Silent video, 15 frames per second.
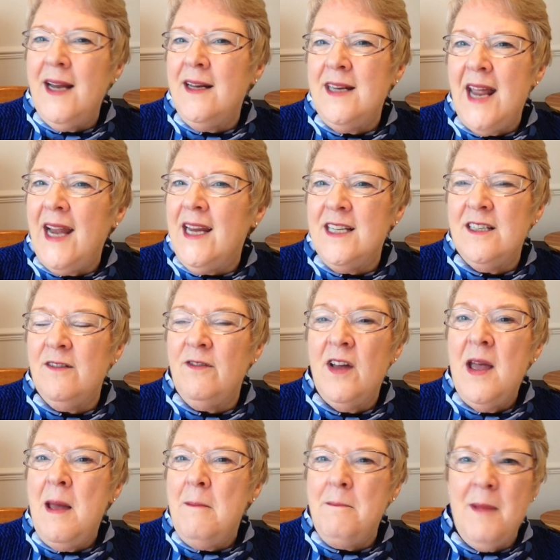negative
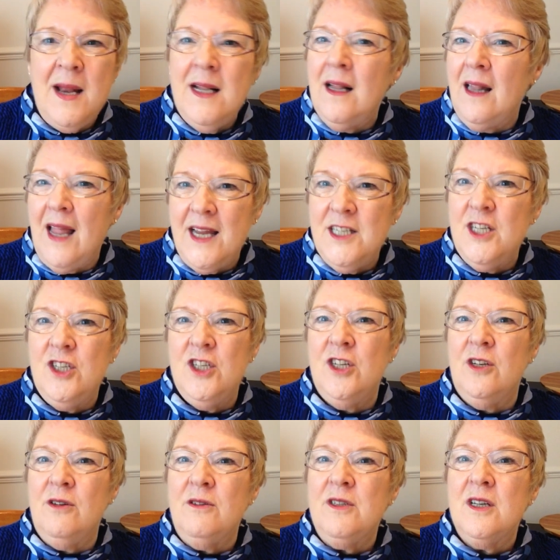mental
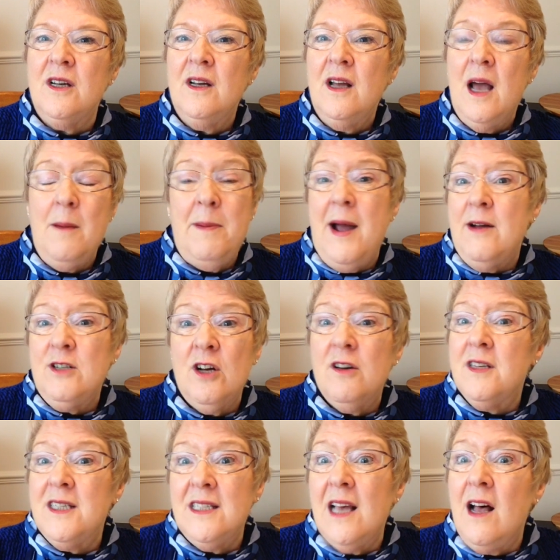attitude about
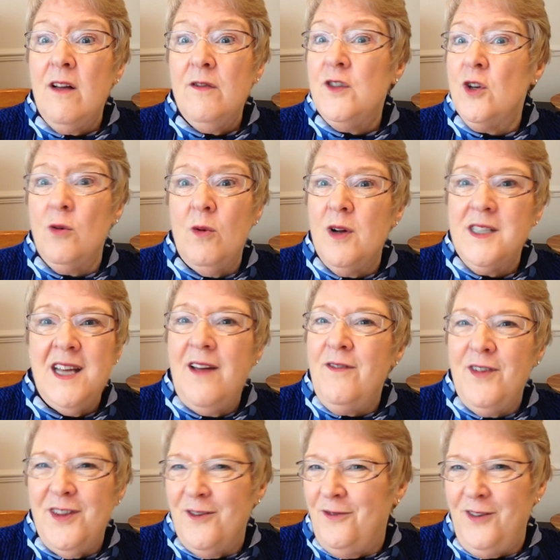ourselves or
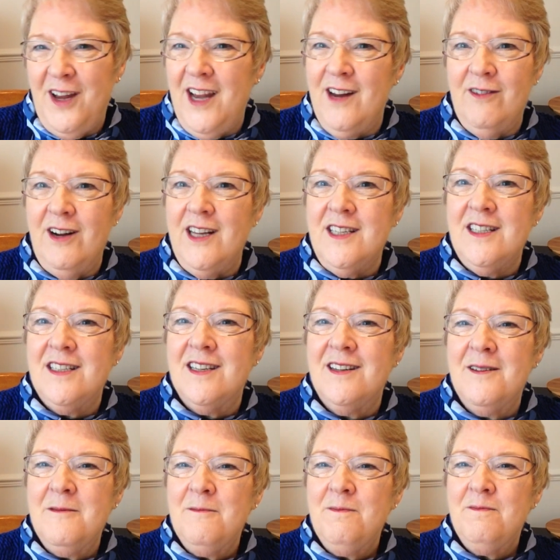whatever the fear is.
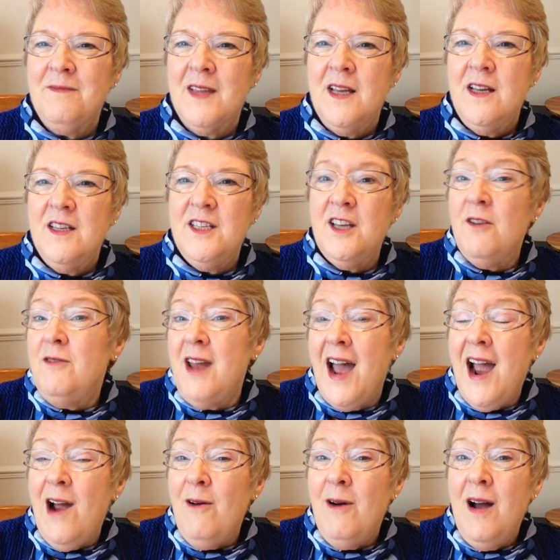So
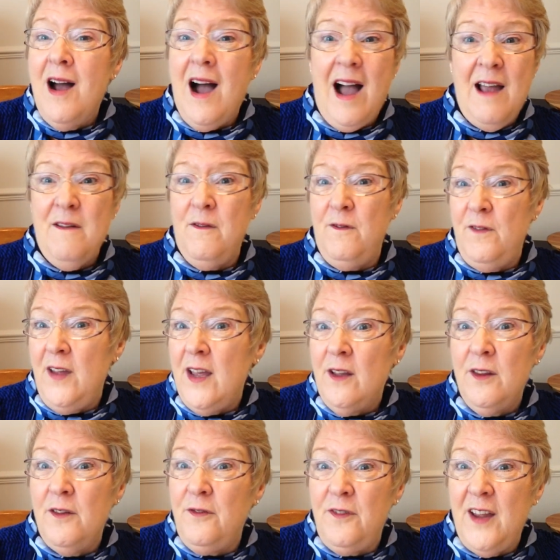now I
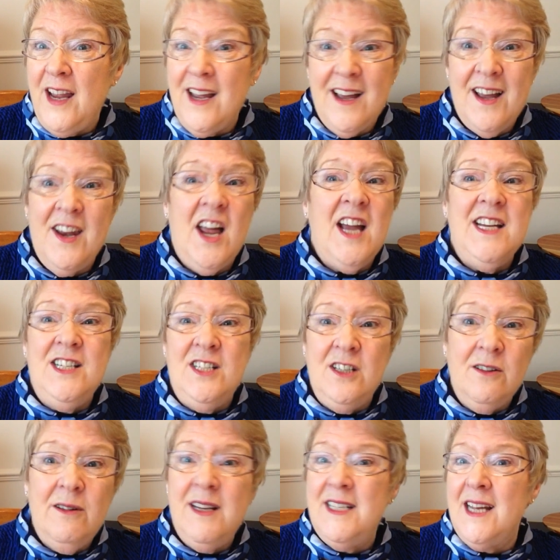feel the fear and I
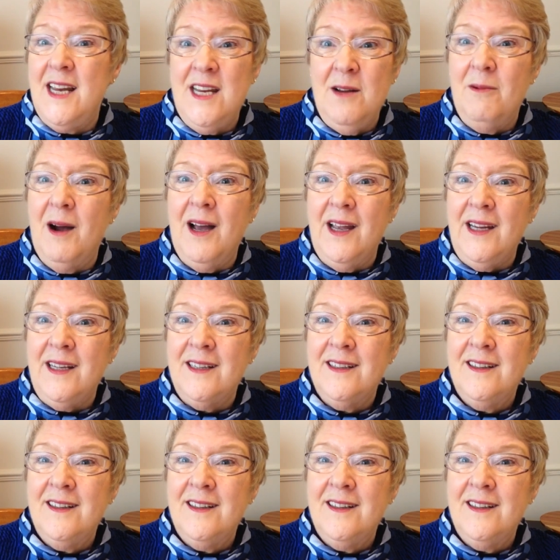do it anyway.